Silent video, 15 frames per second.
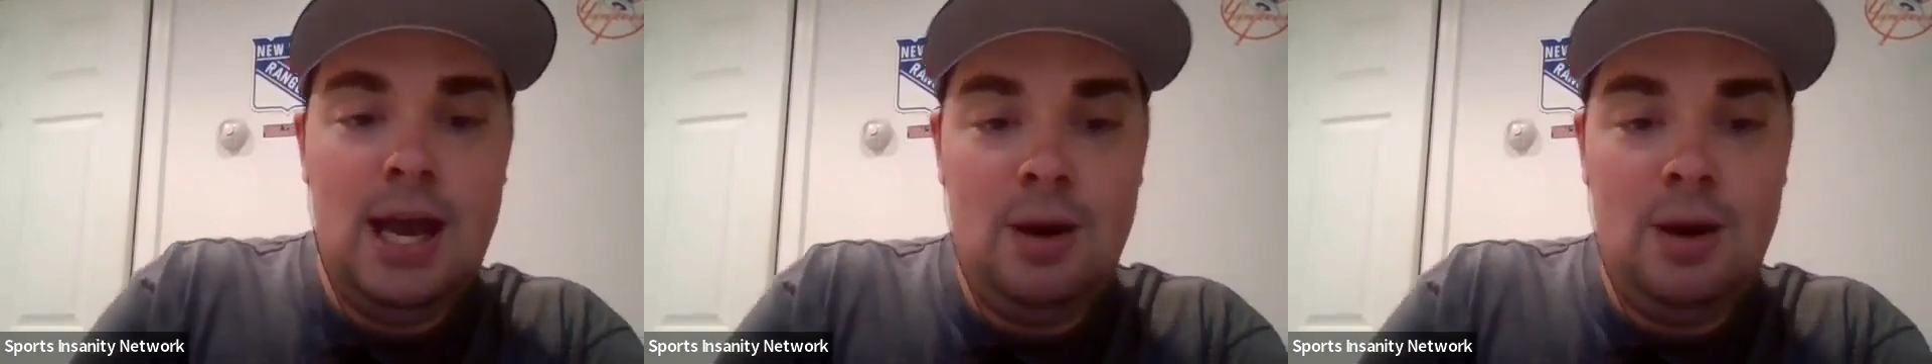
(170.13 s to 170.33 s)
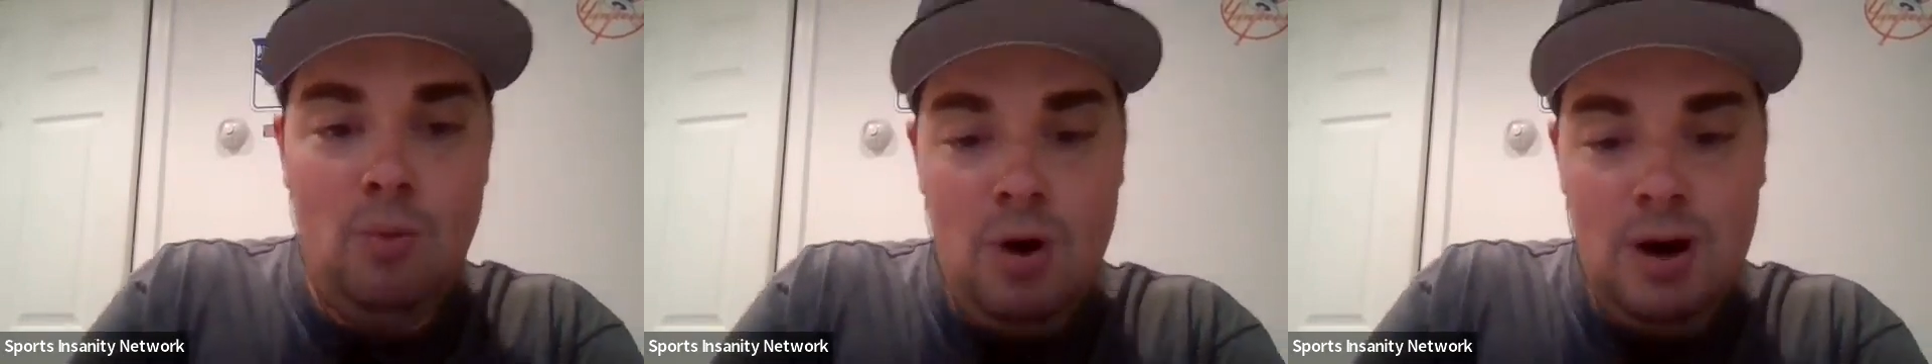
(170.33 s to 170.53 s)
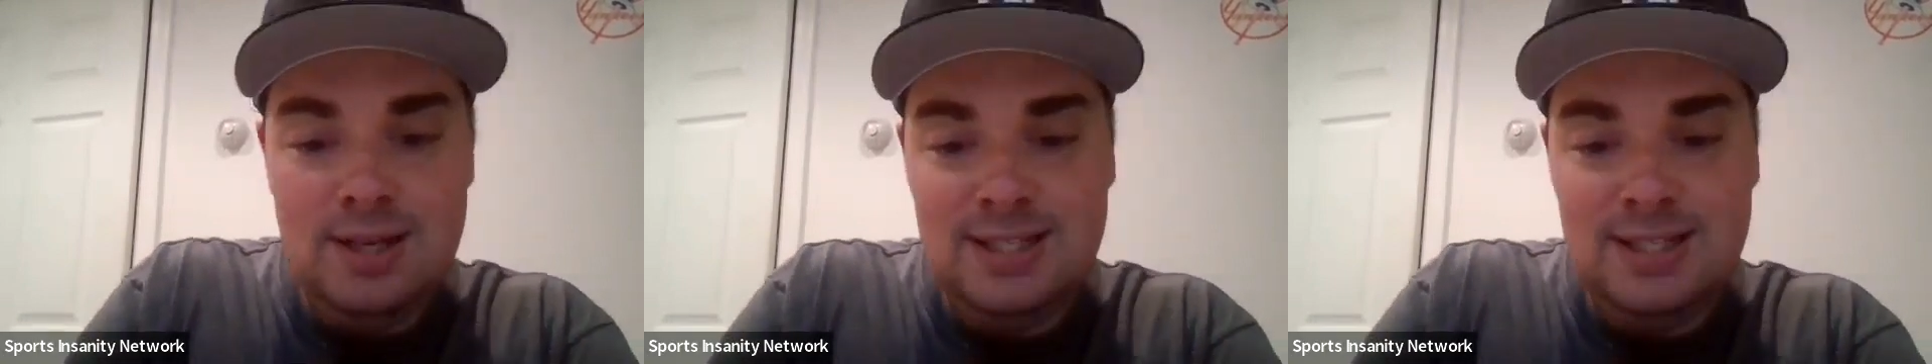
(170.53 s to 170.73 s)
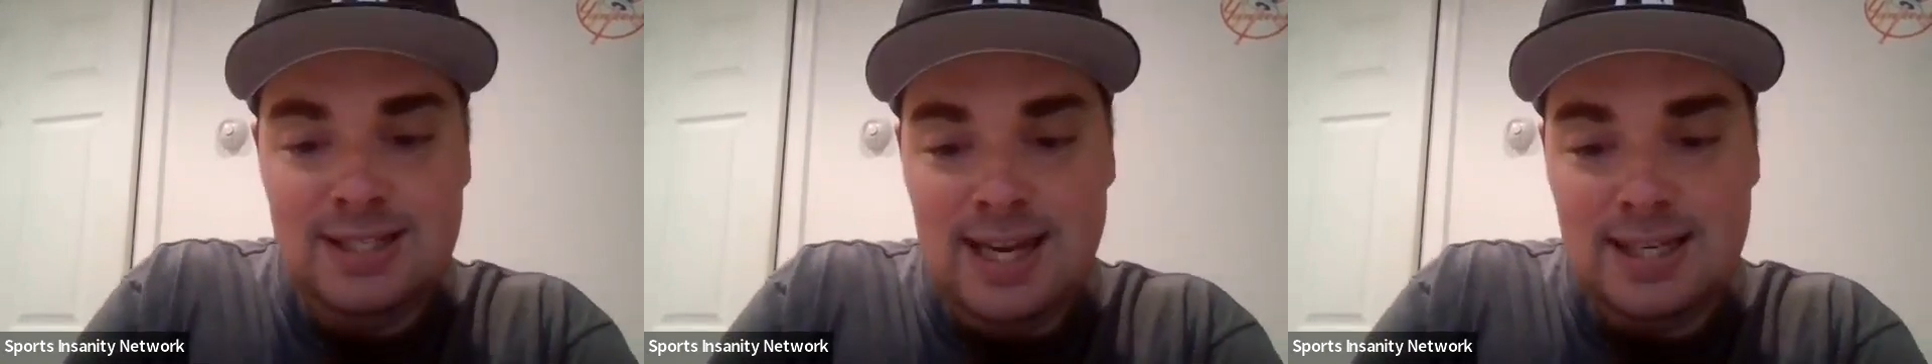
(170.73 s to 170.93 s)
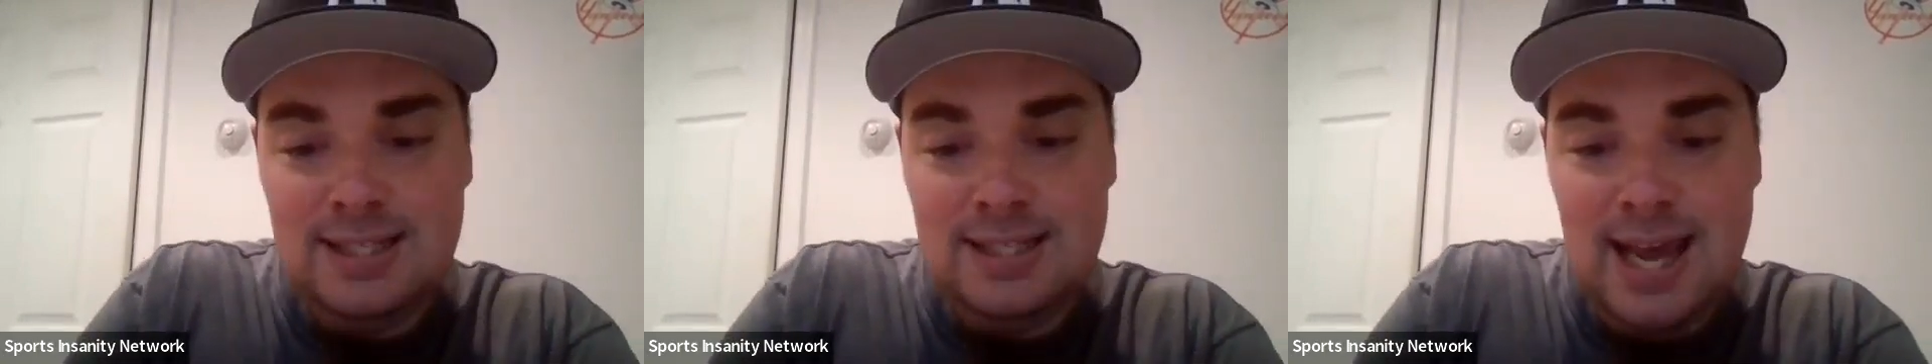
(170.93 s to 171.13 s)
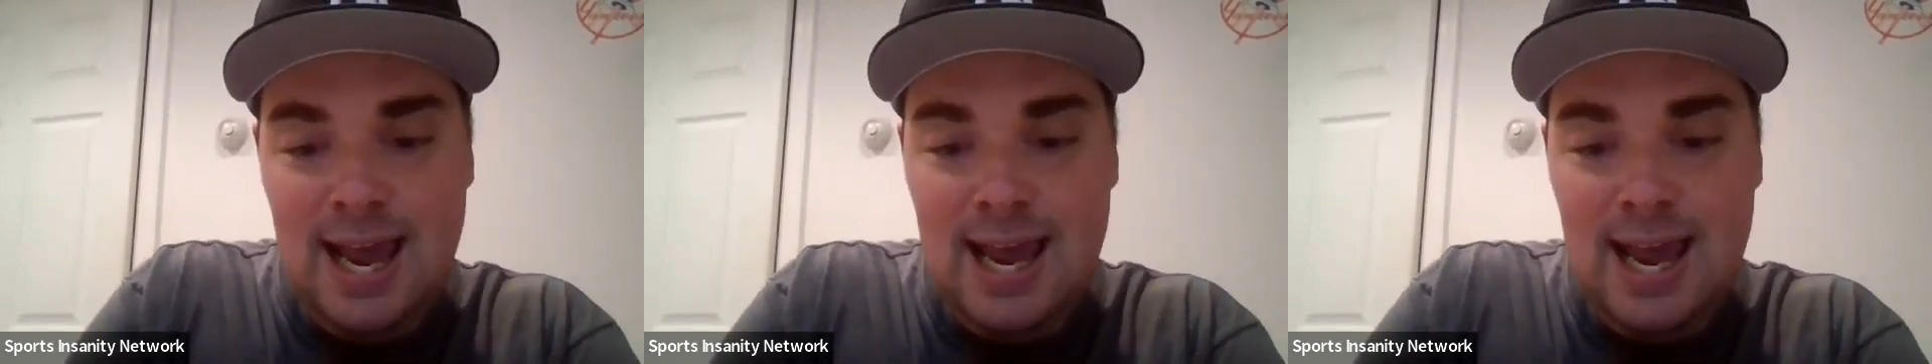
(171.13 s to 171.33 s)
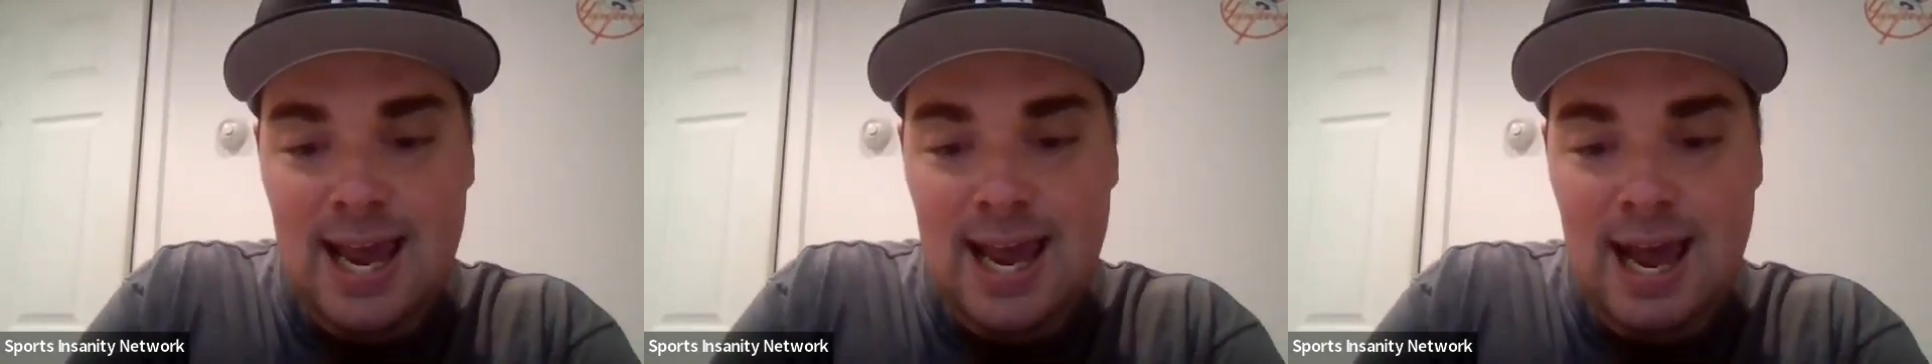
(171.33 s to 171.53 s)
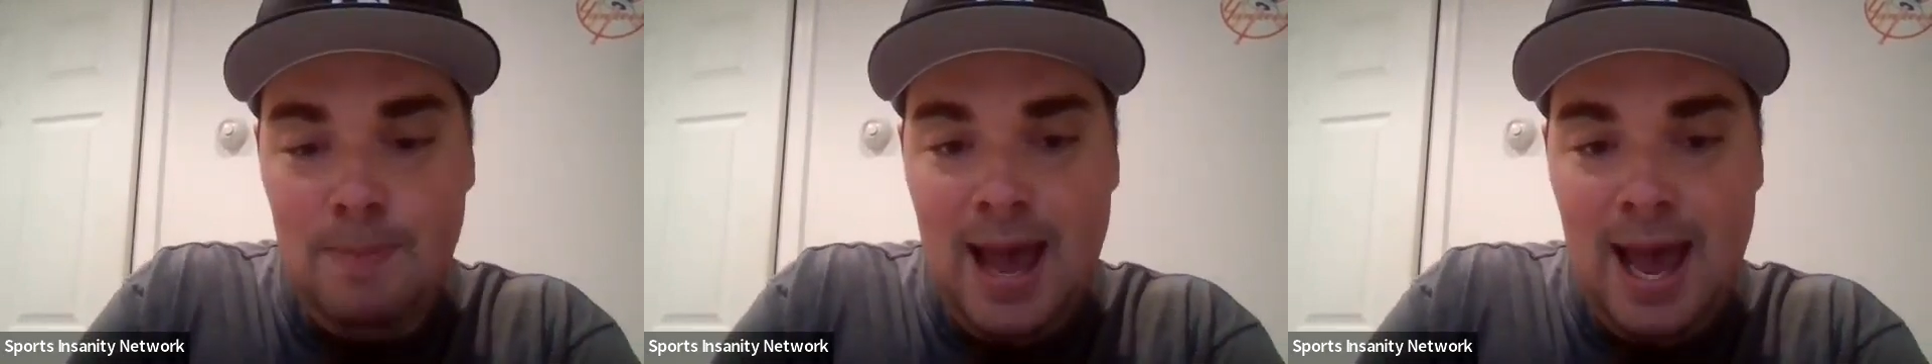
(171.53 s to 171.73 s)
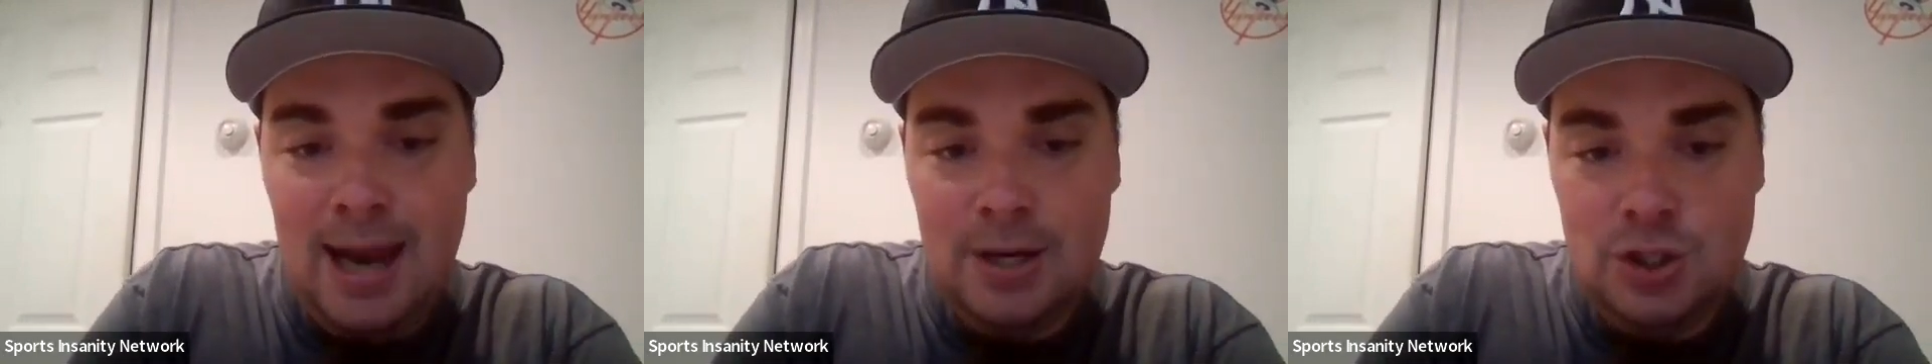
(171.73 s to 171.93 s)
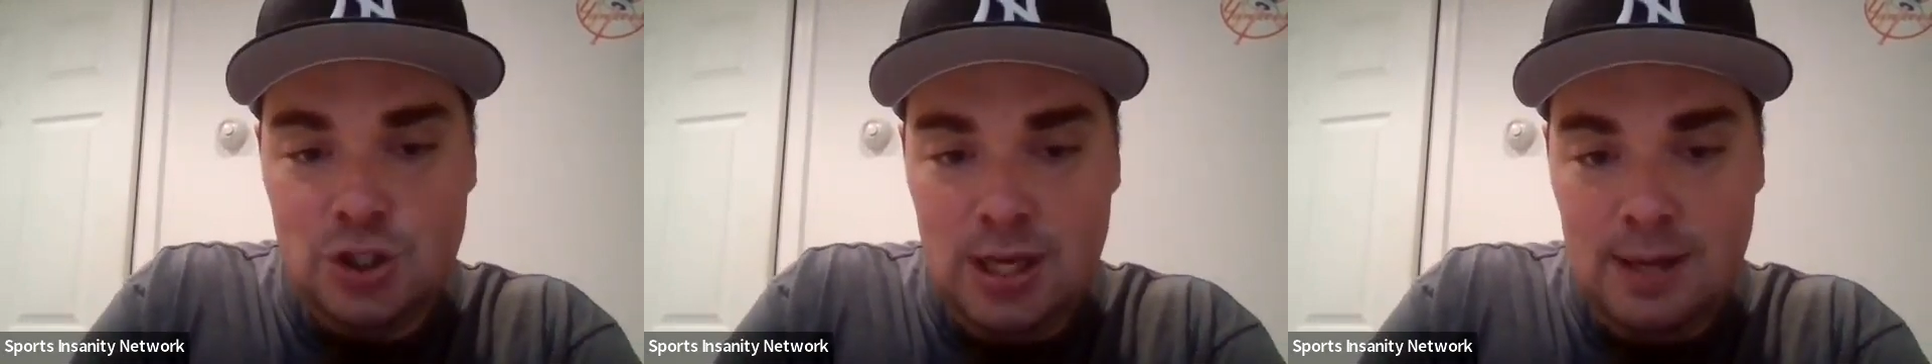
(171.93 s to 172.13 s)
And won 6 AL
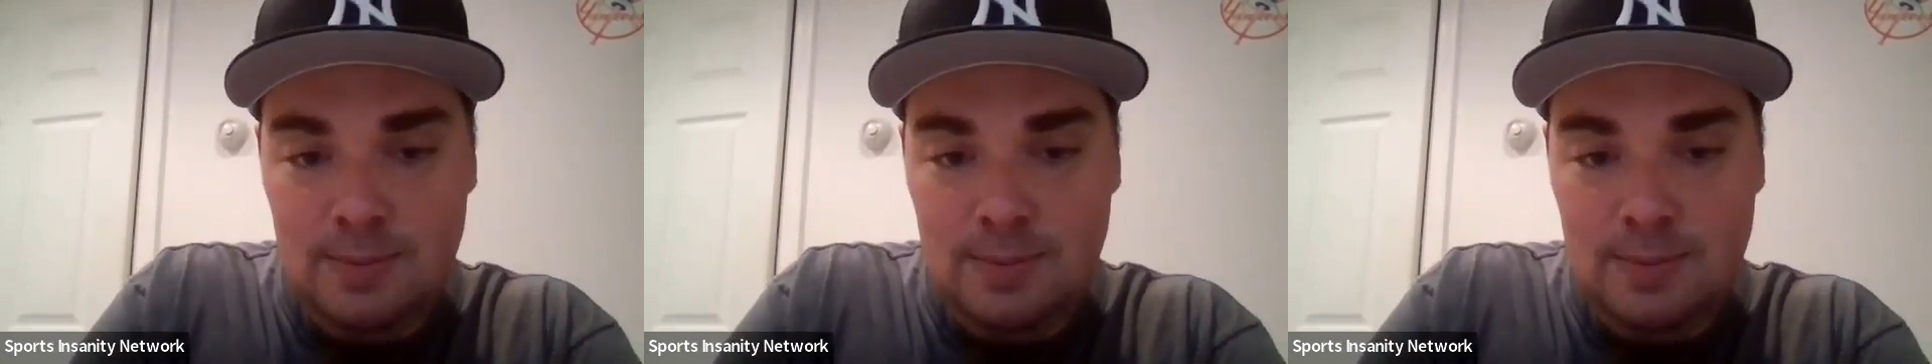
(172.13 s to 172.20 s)
batting